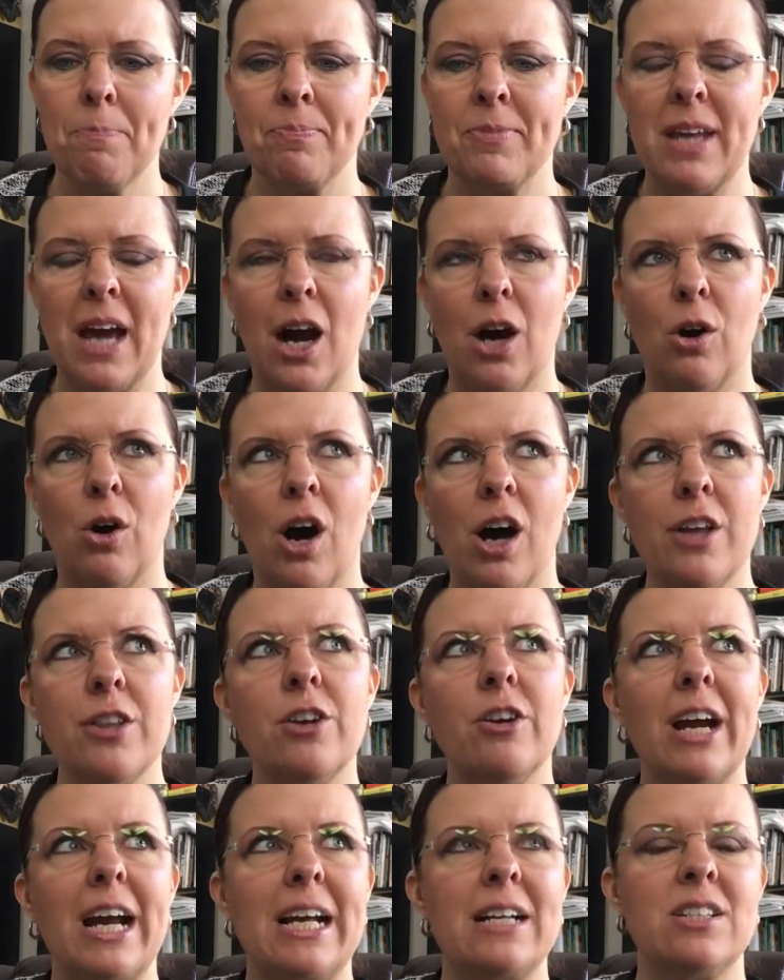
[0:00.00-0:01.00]
Now,
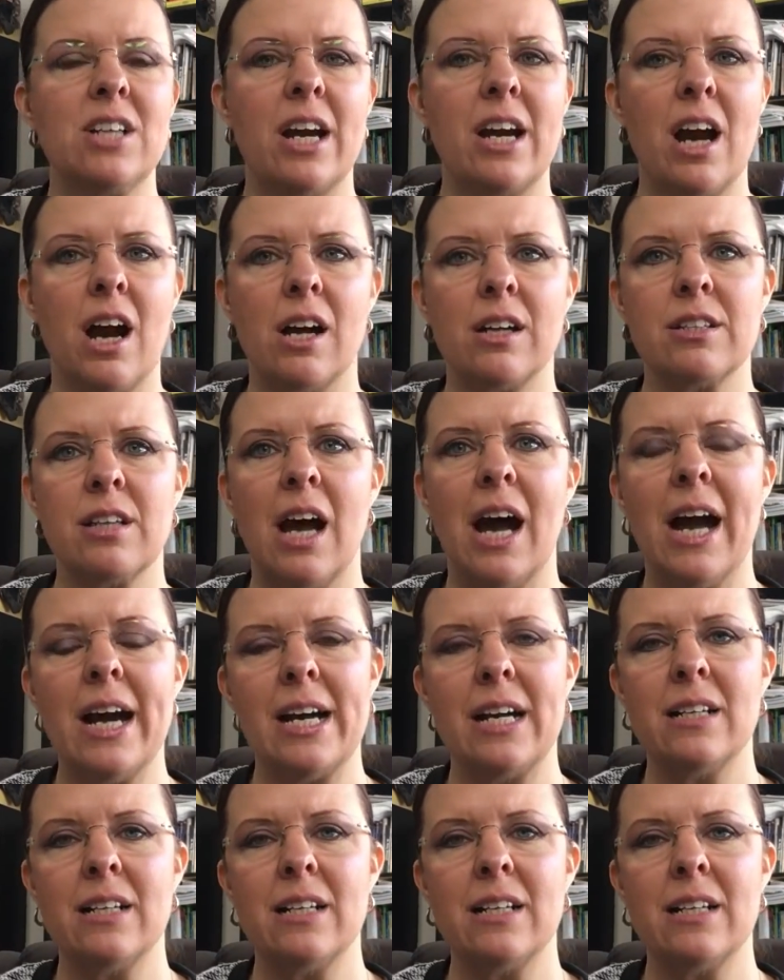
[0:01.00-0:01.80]
other antiox high